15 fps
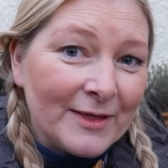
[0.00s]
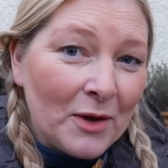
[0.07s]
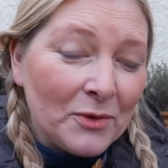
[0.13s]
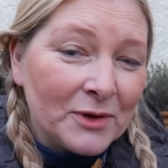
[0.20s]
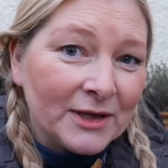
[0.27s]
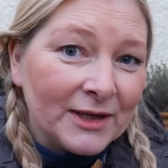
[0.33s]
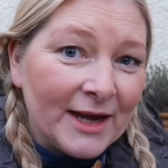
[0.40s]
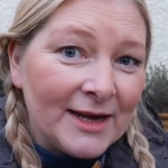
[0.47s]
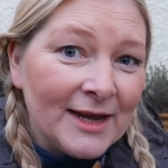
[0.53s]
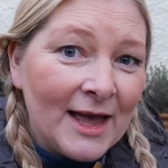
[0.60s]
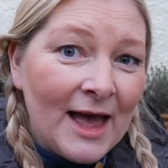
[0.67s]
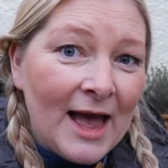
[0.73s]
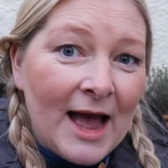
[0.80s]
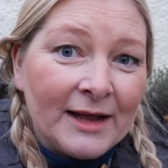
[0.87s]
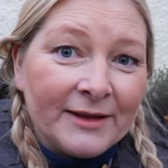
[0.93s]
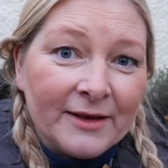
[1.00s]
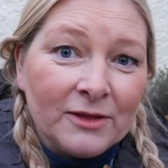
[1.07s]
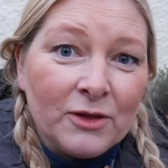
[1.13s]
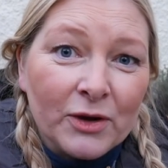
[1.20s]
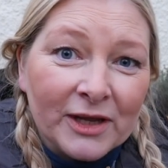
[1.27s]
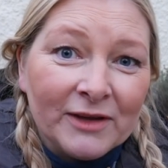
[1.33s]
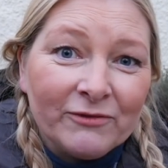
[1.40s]
locally and they're
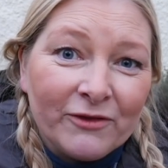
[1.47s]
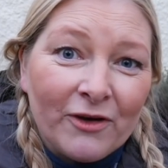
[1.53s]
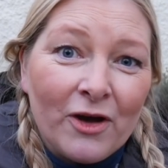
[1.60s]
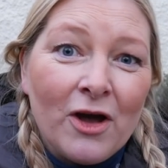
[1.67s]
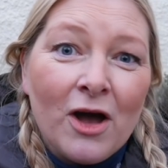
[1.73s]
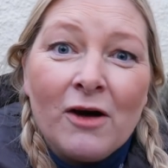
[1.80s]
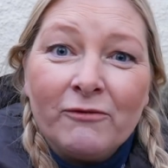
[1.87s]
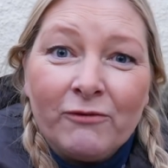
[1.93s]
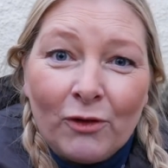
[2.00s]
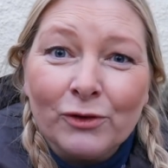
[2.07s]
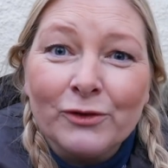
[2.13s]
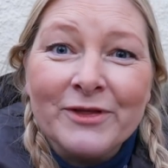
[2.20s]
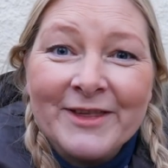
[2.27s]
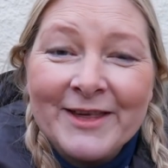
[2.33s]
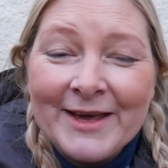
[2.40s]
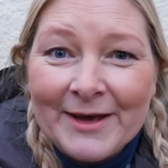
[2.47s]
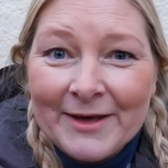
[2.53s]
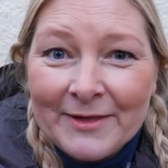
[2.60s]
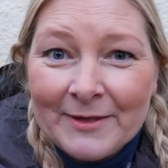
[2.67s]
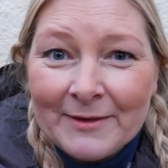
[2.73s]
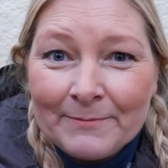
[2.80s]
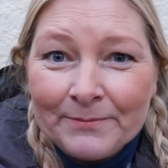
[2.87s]
looking for
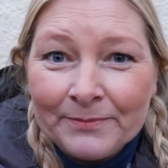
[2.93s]
volunteers.